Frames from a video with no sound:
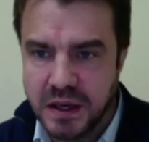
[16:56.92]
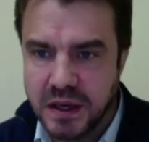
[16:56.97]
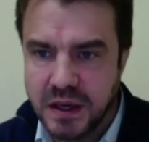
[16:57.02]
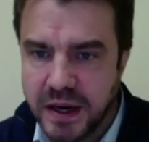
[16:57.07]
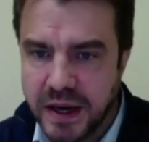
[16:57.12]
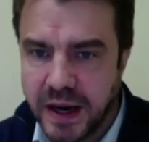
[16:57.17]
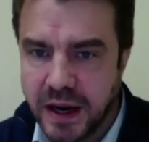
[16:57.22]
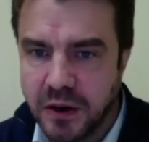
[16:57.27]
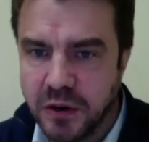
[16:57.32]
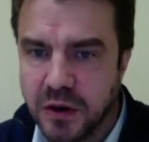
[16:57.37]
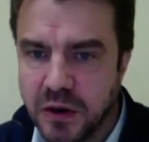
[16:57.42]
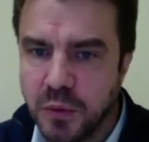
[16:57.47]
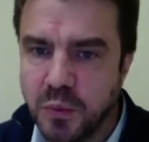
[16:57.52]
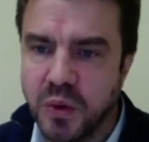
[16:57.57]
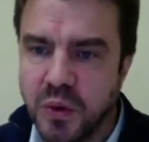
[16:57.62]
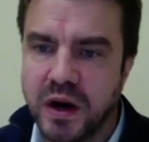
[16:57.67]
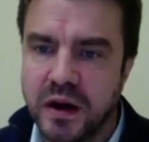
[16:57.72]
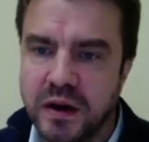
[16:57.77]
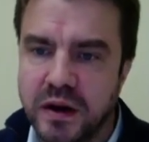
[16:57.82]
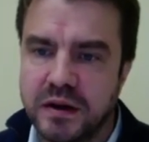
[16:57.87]
Now,
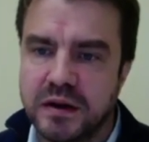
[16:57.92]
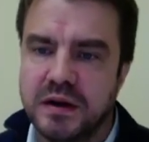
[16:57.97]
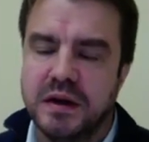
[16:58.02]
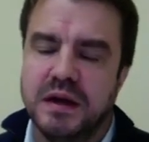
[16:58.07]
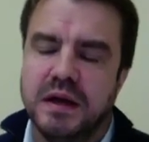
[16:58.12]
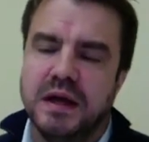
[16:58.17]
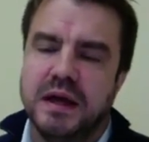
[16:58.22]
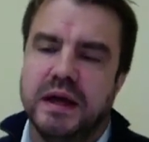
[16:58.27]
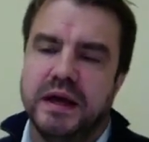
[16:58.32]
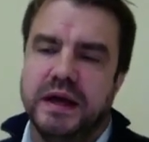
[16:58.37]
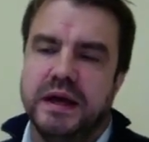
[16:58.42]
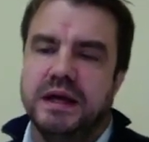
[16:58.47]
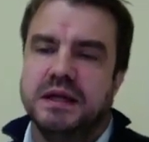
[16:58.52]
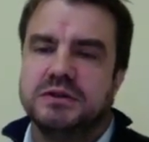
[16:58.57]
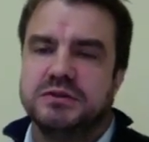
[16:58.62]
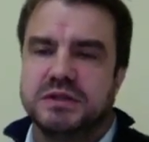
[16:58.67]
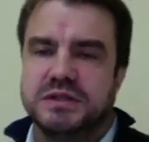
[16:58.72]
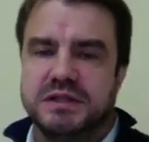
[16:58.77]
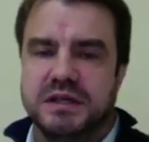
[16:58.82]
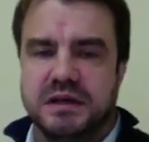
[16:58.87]
one
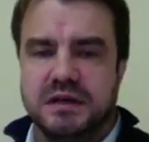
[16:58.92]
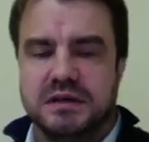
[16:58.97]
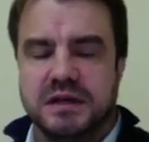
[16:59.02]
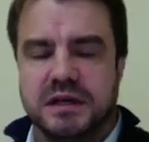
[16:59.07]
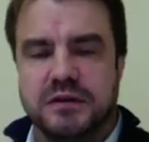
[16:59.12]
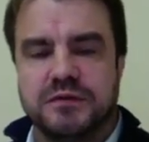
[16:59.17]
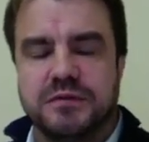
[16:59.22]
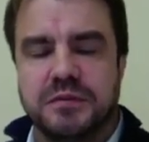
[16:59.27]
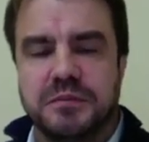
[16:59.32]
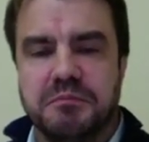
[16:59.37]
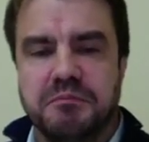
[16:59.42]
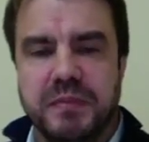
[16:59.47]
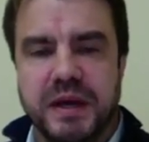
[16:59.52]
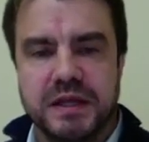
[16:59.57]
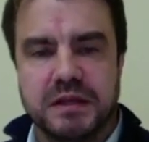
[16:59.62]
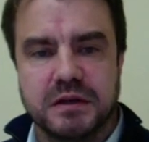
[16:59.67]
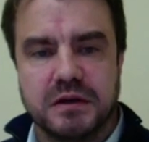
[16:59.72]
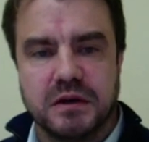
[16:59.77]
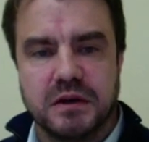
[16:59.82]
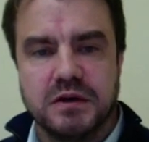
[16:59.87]
interesting kind of
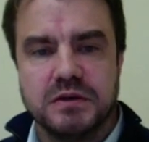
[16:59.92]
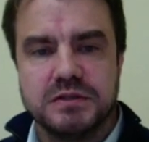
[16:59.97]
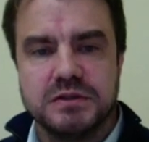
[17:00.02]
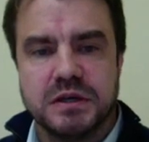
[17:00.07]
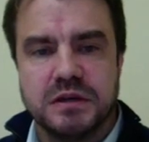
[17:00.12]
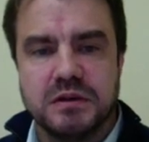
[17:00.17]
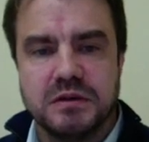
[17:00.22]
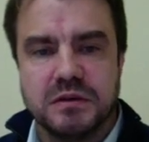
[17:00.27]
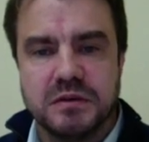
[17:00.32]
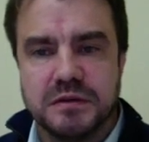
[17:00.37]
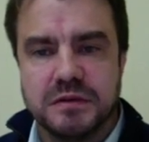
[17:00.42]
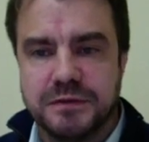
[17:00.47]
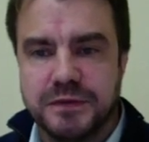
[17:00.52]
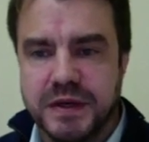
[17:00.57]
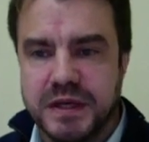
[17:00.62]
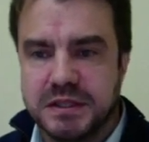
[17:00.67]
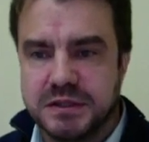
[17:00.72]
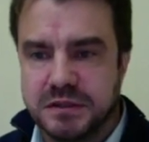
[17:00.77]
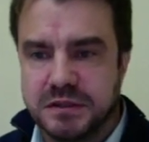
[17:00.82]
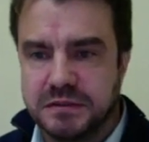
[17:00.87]
methodological
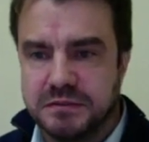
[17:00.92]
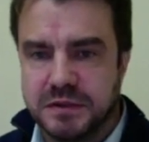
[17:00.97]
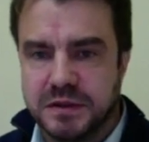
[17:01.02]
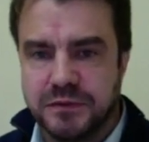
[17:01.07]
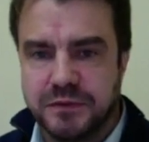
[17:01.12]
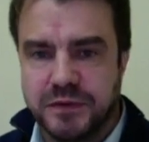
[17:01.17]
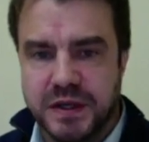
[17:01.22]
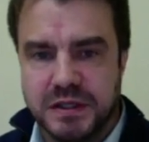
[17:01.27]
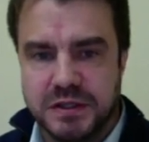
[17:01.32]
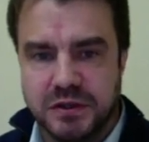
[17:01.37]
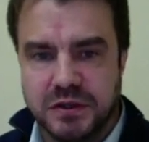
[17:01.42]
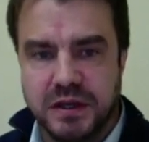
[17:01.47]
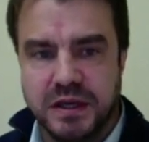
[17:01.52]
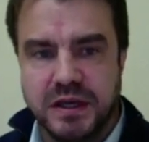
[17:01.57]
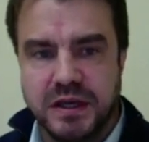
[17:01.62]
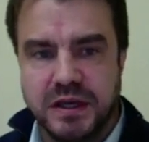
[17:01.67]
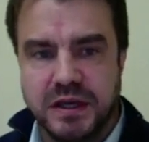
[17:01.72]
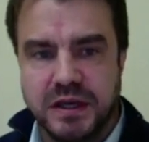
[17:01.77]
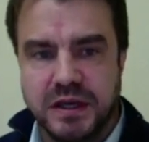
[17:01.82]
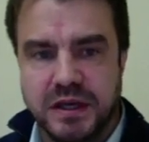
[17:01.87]
feature here
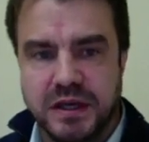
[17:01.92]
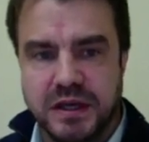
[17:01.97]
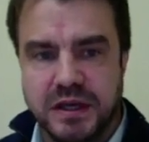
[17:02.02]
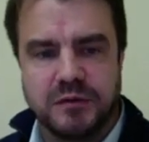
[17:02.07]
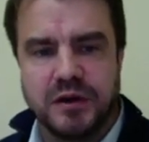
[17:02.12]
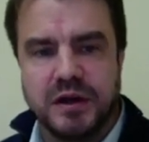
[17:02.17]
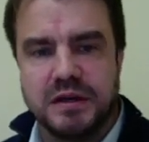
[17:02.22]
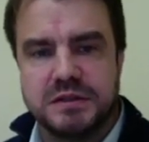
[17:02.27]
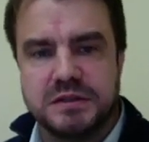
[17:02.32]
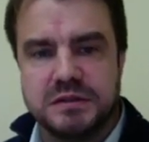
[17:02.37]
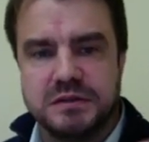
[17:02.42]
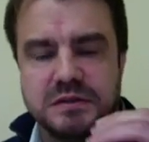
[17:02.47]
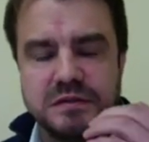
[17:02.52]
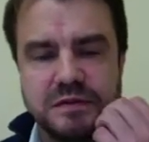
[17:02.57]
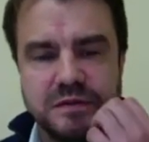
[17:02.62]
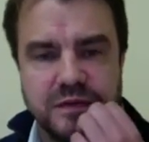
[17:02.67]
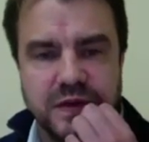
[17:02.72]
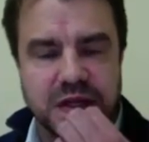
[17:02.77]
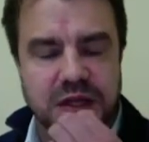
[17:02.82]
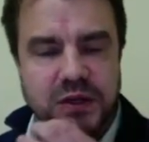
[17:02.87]
is that
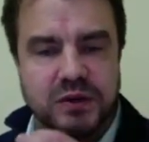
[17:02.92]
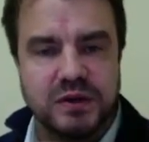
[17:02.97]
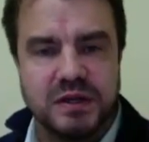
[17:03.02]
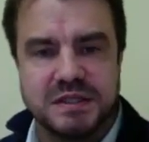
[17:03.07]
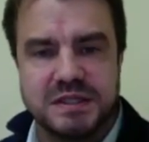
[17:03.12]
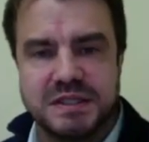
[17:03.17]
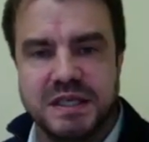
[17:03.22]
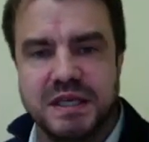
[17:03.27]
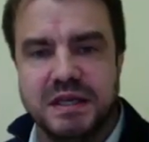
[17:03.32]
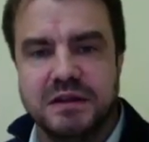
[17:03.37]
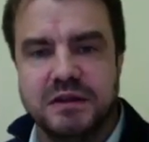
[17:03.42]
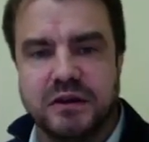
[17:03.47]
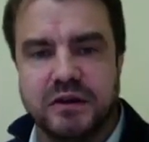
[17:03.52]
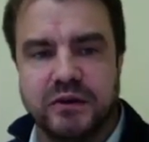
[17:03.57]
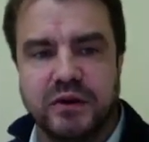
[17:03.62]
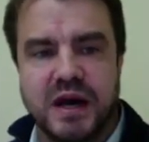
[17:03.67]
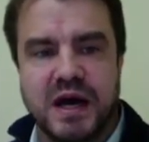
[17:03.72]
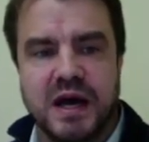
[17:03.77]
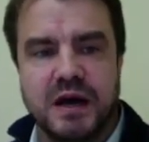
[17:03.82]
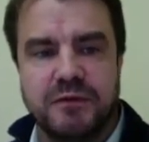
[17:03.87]
you can see in the
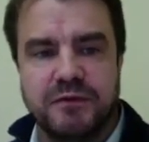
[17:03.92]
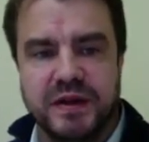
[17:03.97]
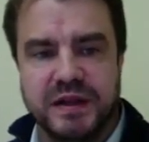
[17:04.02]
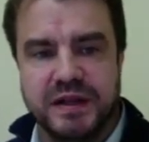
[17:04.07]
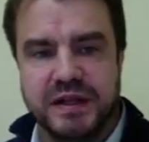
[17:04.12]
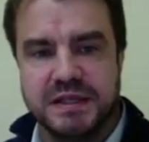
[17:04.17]
graph that